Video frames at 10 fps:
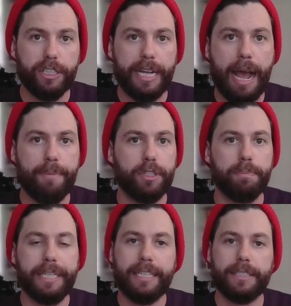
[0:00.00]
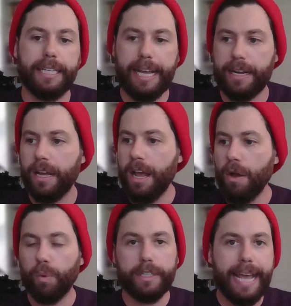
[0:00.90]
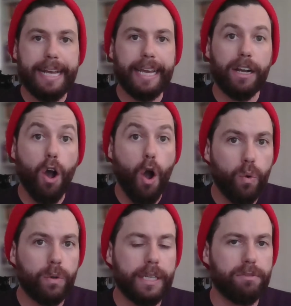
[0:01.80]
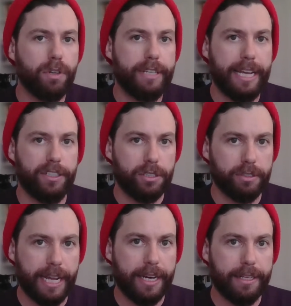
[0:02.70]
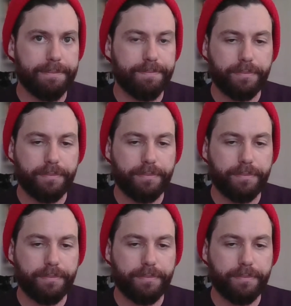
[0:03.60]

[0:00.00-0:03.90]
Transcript: capture, because again, we're taking only rotational data